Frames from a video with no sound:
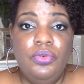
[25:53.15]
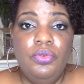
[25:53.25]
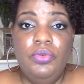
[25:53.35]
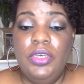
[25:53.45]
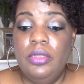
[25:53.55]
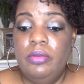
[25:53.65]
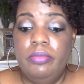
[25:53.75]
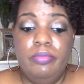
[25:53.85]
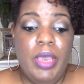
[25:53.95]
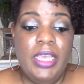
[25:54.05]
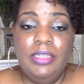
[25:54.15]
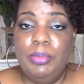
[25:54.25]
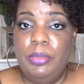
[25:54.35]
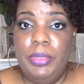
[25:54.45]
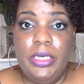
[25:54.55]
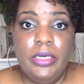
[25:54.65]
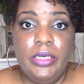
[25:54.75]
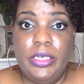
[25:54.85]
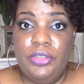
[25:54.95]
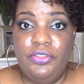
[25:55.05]
who can possibly be
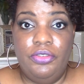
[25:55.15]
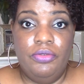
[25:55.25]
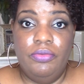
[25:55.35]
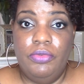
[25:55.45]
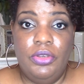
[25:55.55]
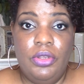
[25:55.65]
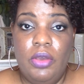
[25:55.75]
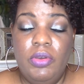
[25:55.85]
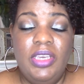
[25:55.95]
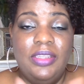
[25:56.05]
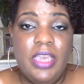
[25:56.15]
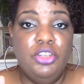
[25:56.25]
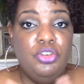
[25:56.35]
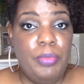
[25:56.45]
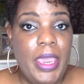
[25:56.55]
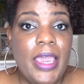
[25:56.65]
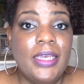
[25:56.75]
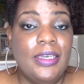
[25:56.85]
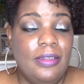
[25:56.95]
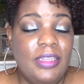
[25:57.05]
against you? He's got your back.